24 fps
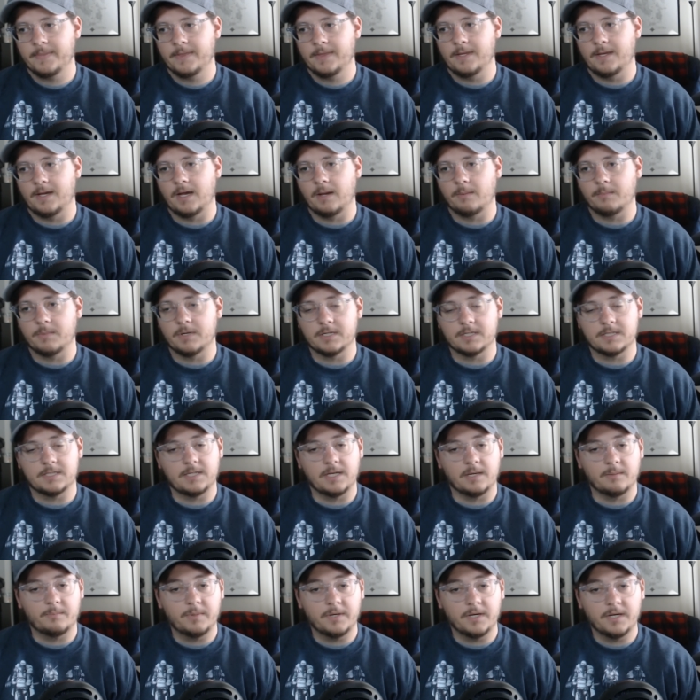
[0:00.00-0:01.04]
I'm going to
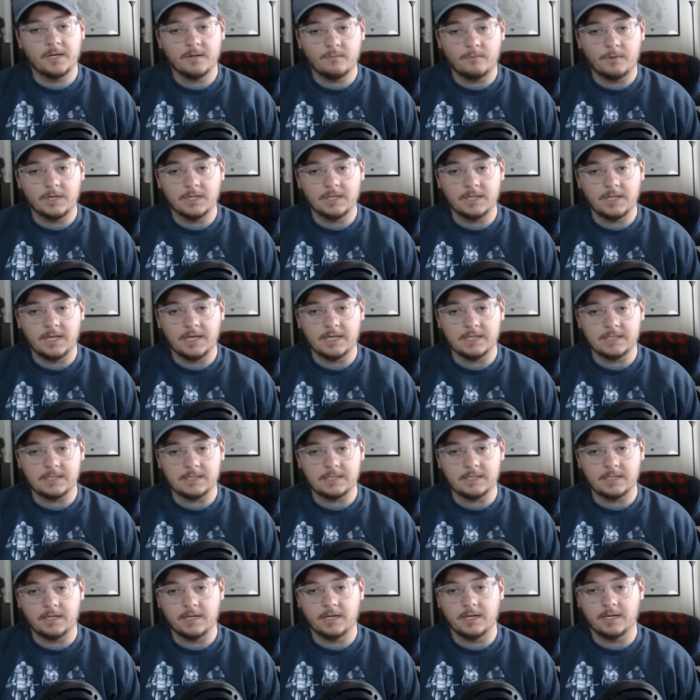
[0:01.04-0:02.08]
step in one last
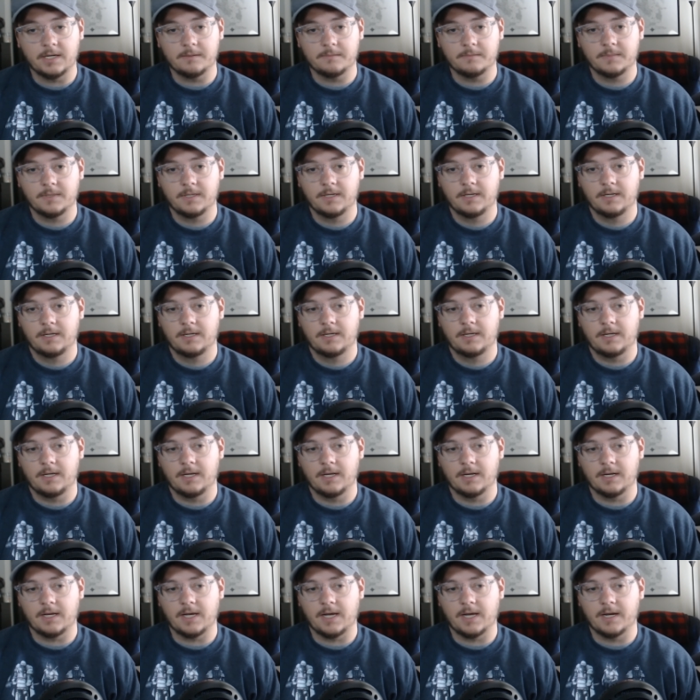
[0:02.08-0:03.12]
time
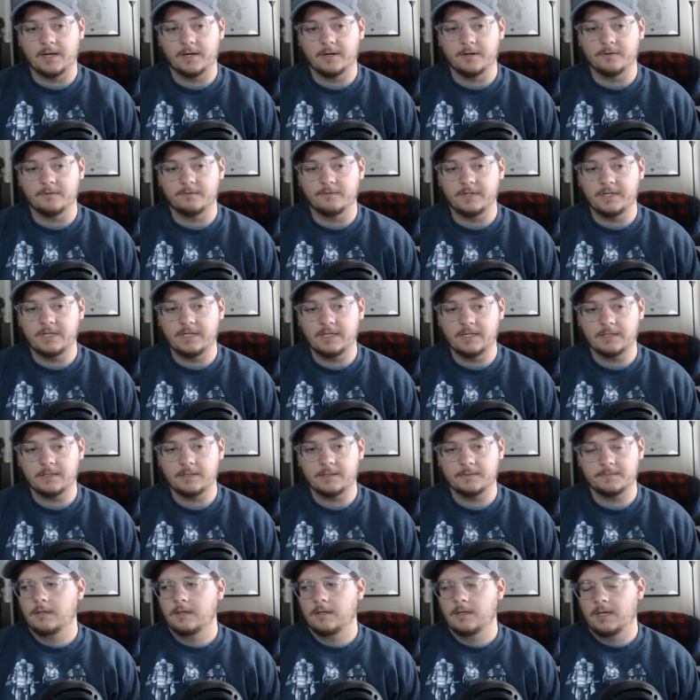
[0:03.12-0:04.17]
and kind of
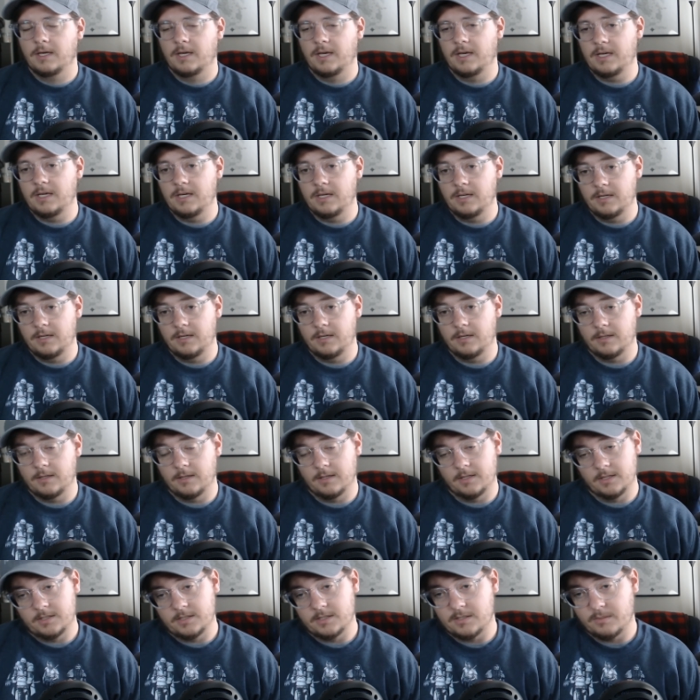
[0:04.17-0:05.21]
intervene. He,
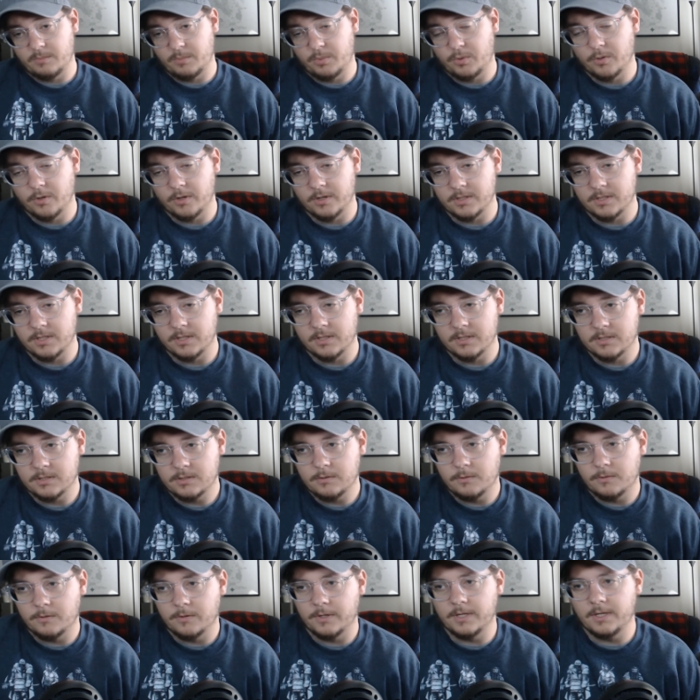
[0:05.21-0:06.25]
this is important to the
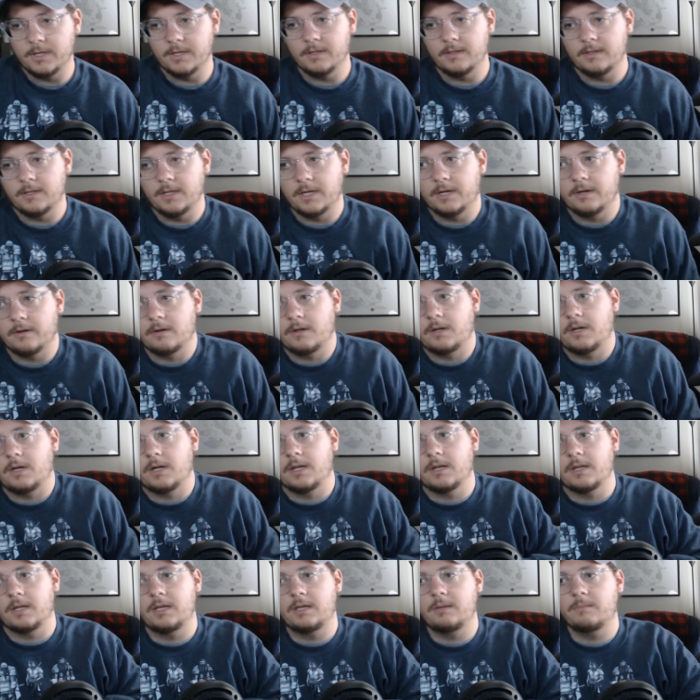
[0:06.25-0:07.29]
story later
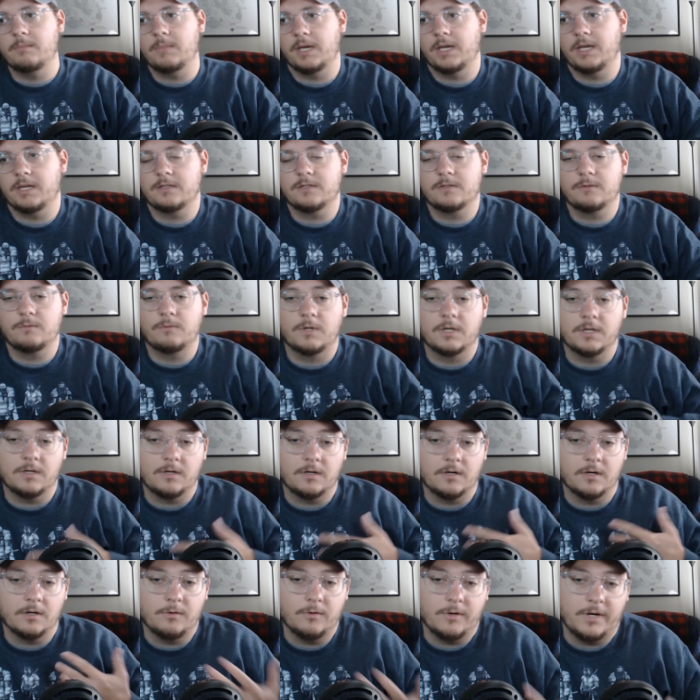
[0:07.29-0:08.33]
on, he makes what
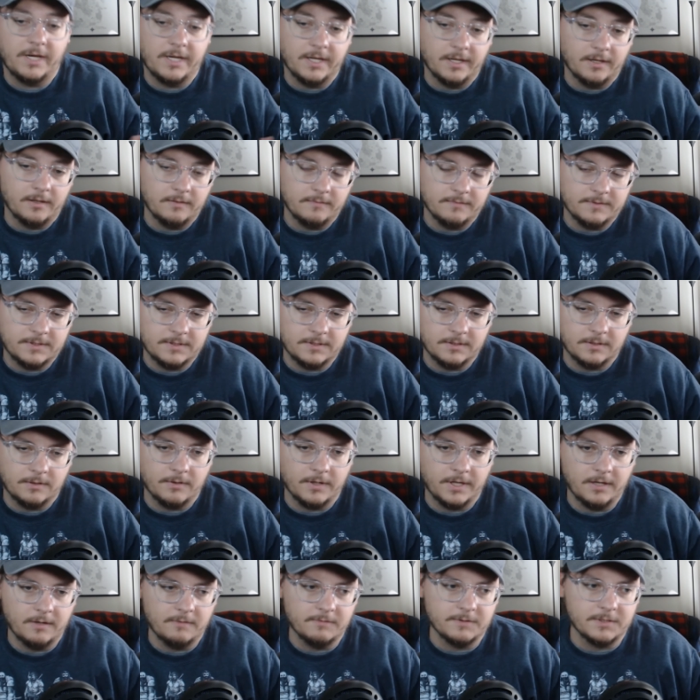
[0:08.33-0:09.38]
are gray elves.
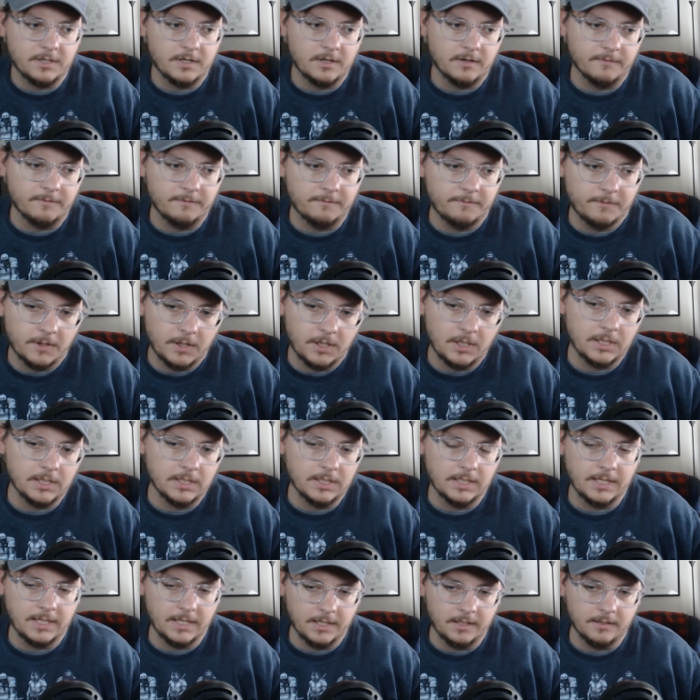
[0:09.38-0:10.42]
Gray elves are
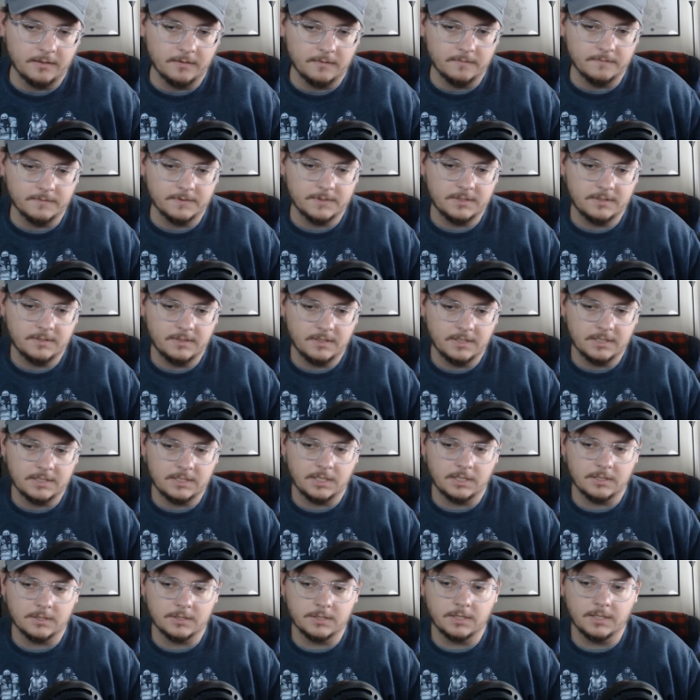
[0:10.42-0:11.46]
fallen elves,
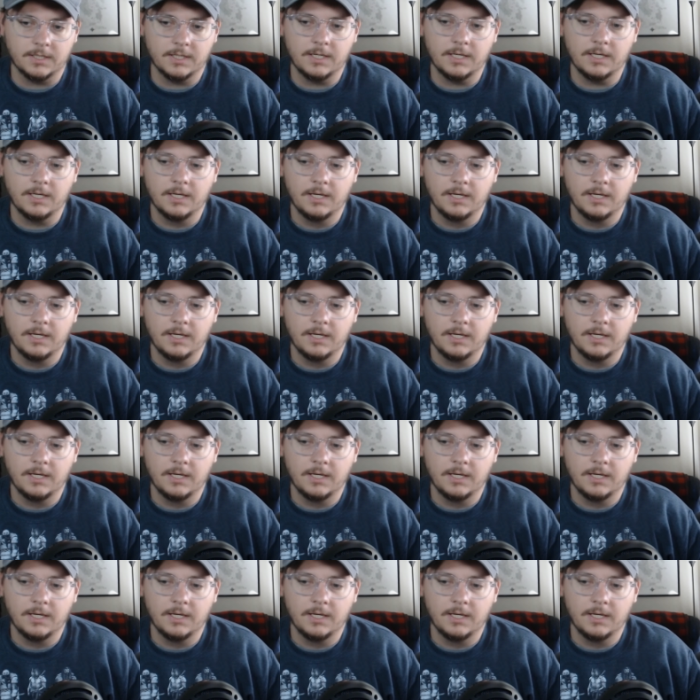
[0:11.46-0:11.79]
essentially.